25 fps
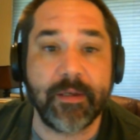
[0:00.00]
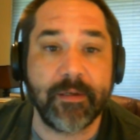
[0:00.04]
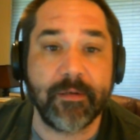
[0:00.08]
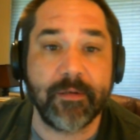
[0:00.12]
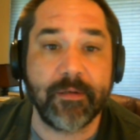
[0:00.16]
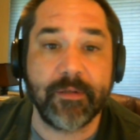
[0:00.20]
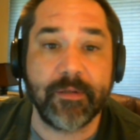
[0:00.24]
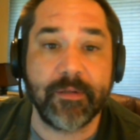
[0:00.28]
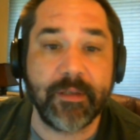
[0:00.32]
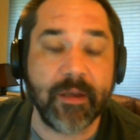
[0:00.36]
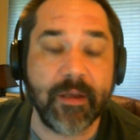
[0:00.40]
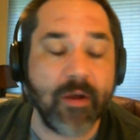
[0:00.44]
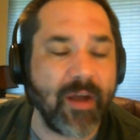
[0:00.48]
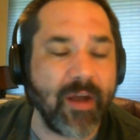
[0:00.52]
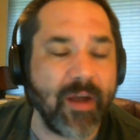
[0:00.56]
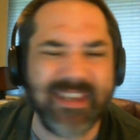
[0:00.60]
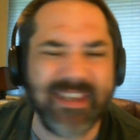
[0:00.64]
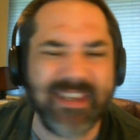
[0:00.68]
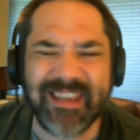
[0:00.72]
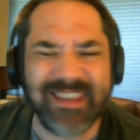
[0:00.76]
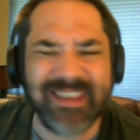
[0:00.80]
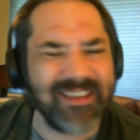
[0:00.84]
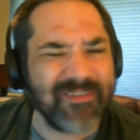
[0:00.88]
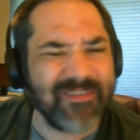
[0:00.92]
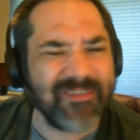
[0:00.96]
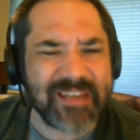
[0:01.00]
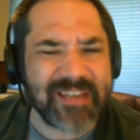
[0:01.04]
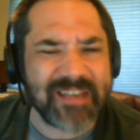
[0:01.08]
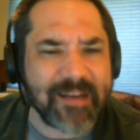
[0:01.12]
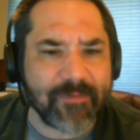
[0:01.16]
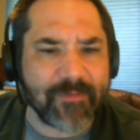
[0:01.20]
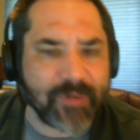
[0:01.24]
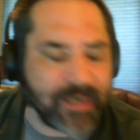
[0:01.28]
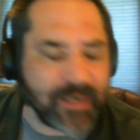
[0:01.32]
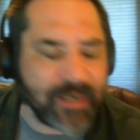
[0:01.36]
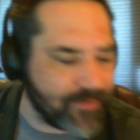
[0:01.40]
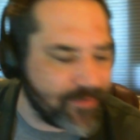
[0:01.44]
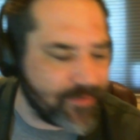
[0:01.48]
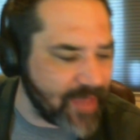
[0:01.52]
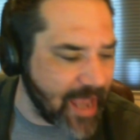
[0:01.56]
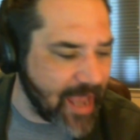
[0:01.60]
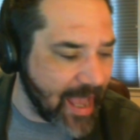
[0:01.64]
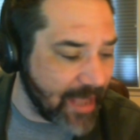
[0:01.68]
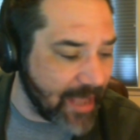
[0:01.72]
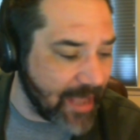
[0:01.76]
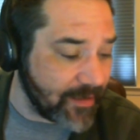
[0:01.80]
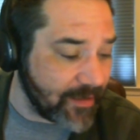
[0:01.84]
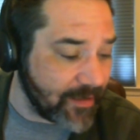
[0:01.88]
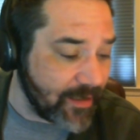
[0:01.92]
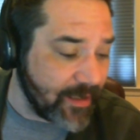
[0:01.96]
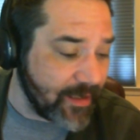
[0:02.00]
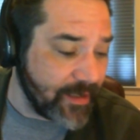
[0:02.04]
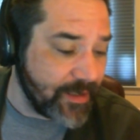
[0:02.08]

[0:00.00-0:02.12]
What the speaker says: and you know, there was never any of that.